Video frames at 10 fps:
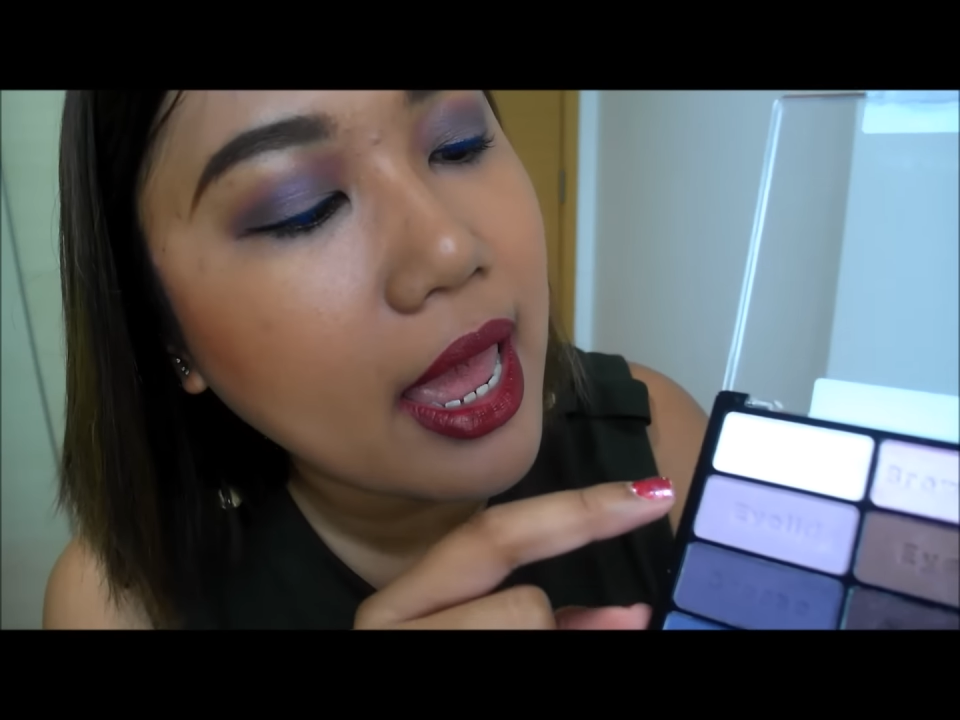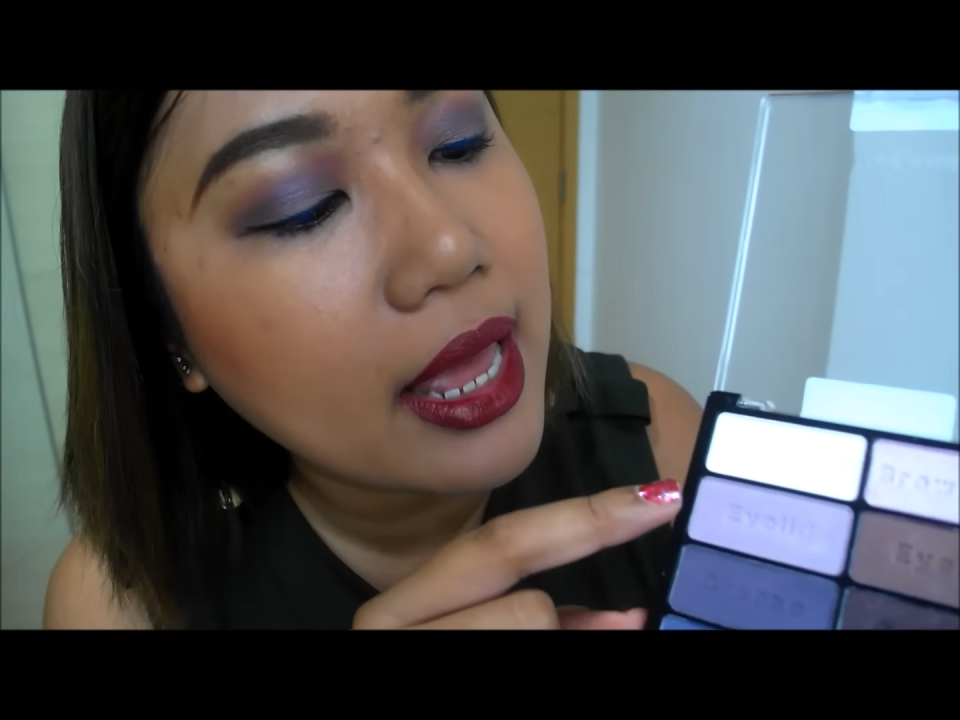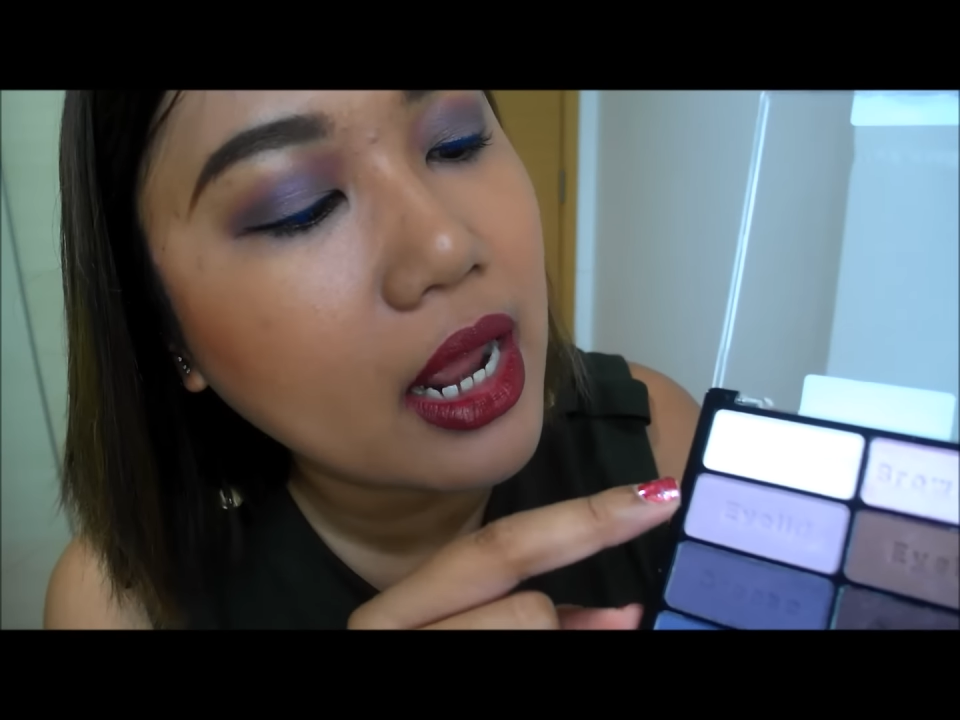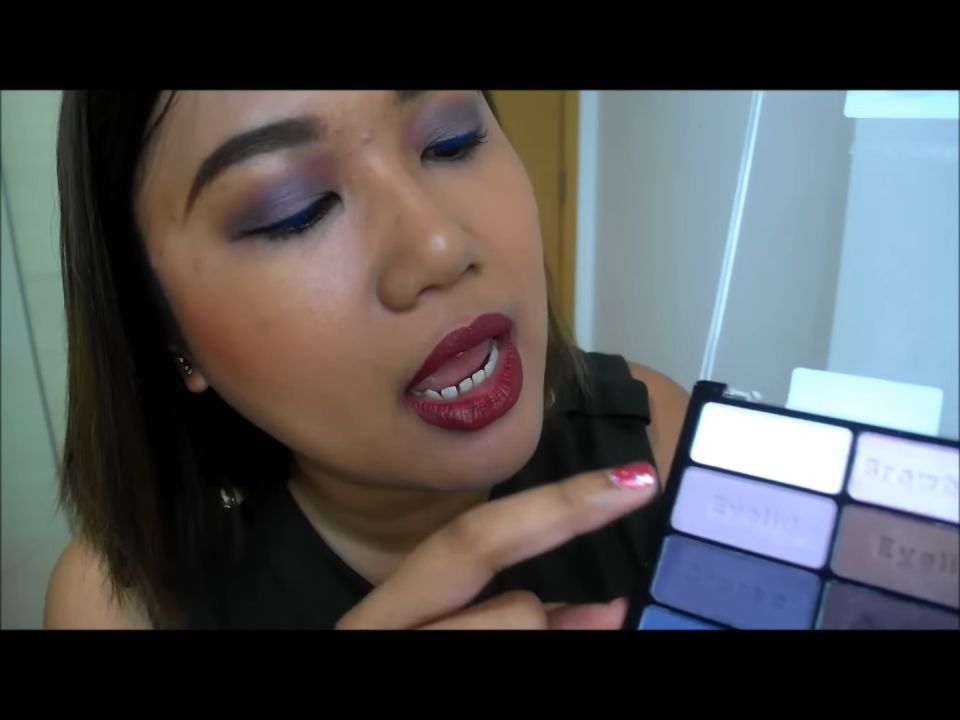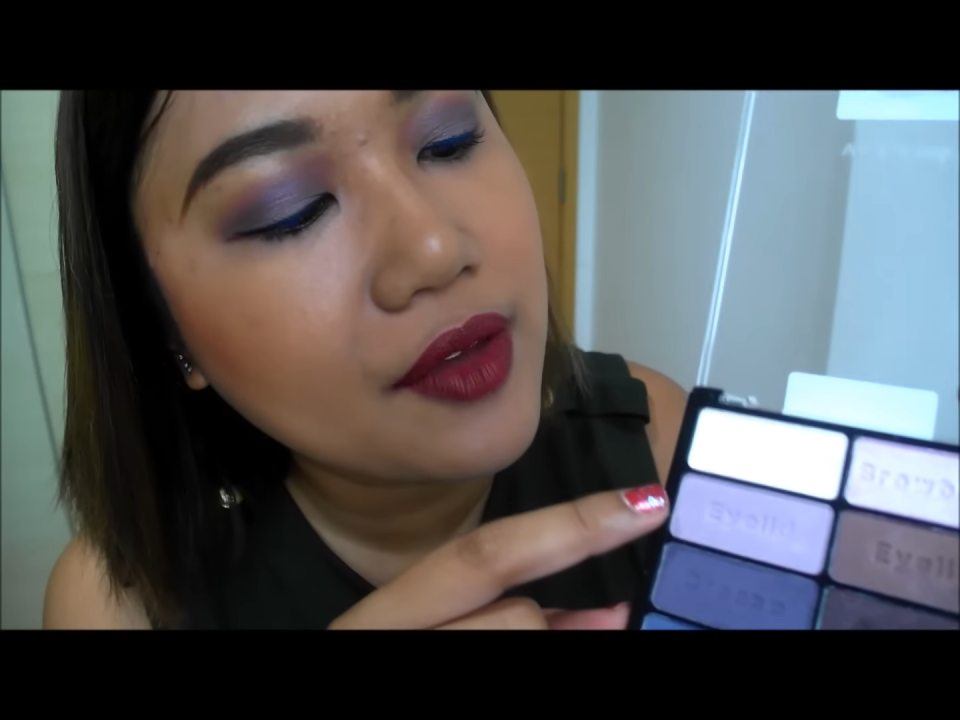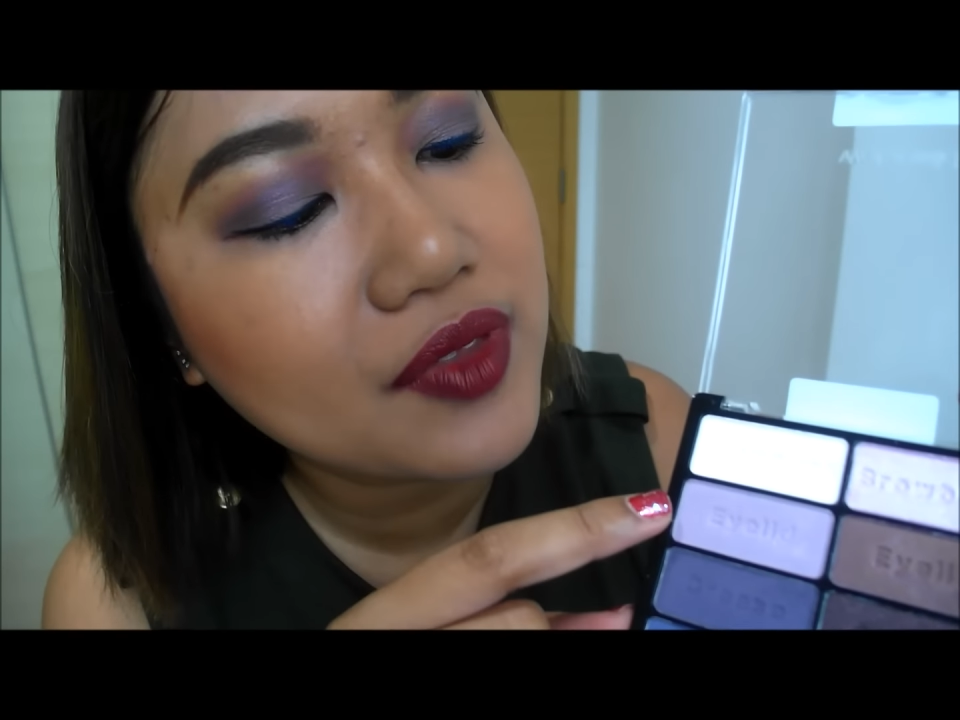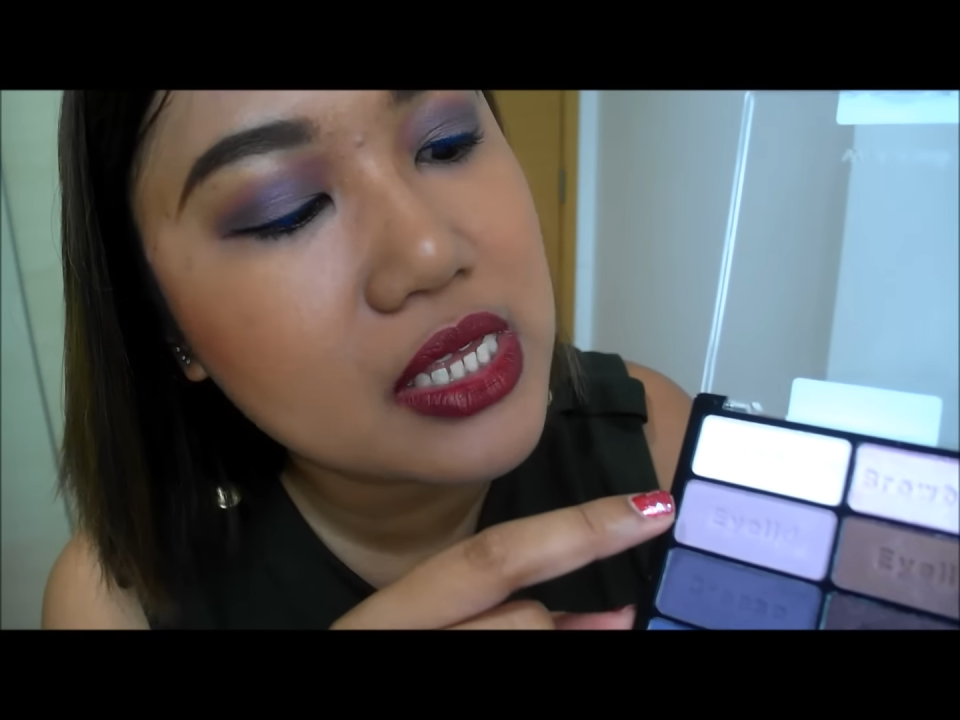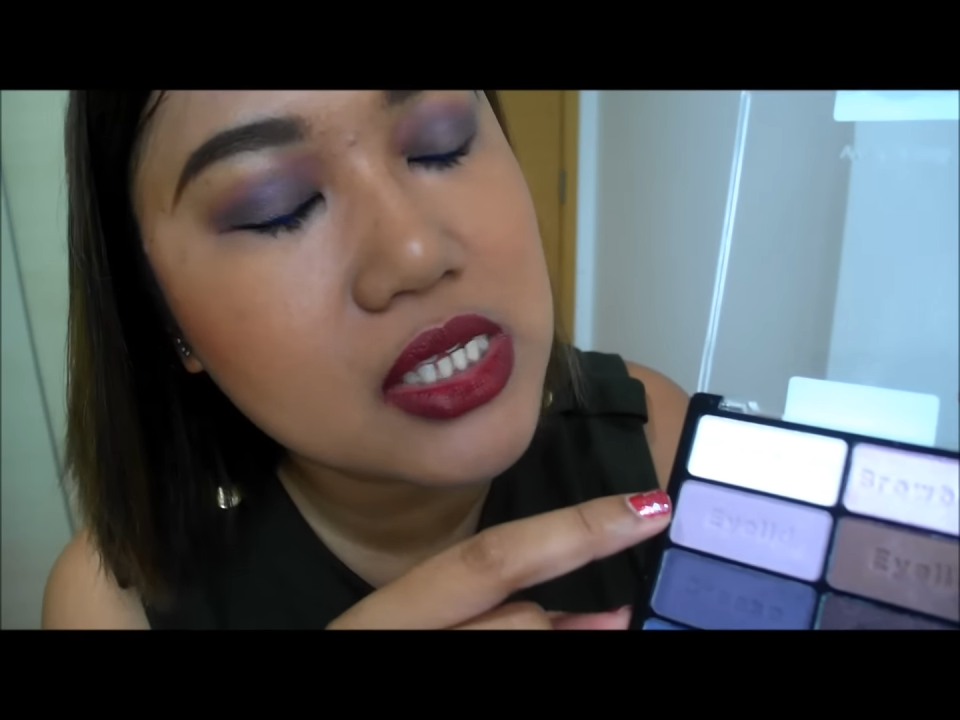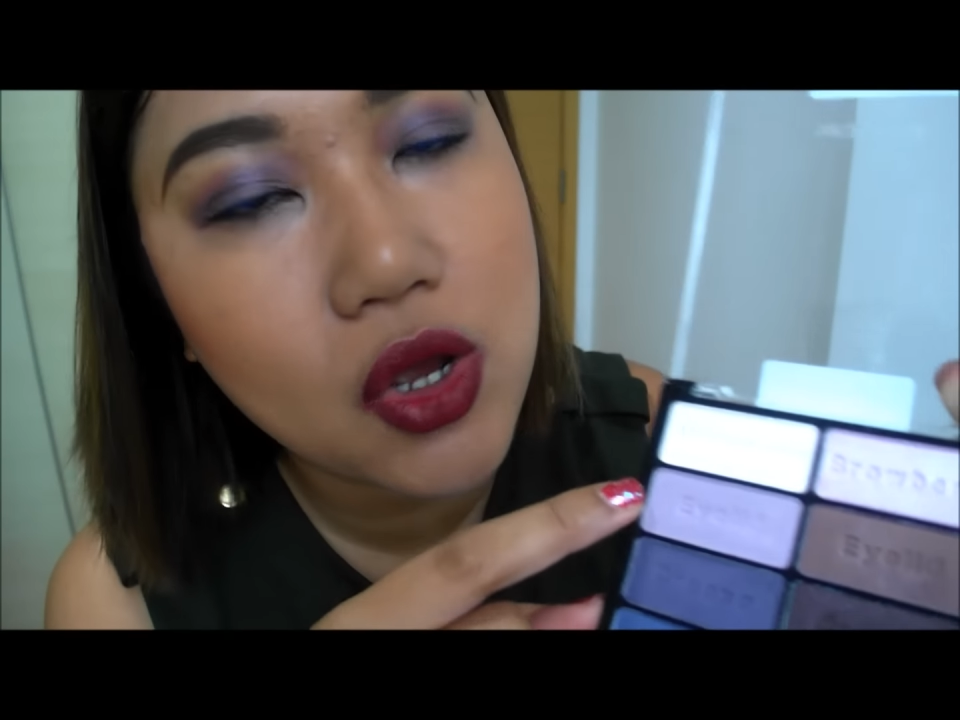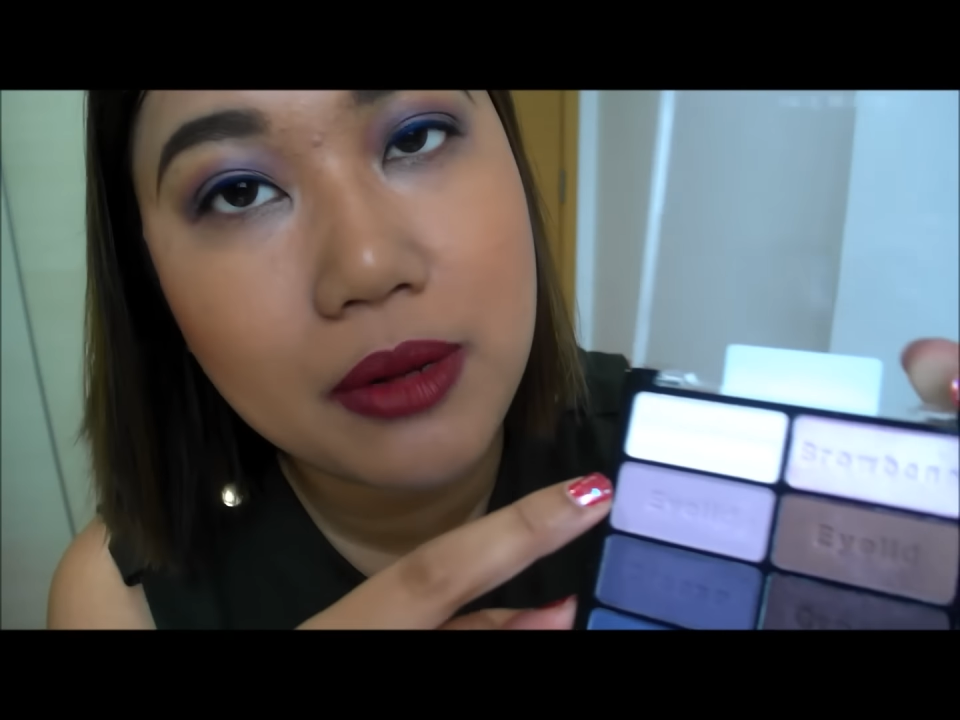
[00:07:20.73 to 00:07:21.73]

and I have this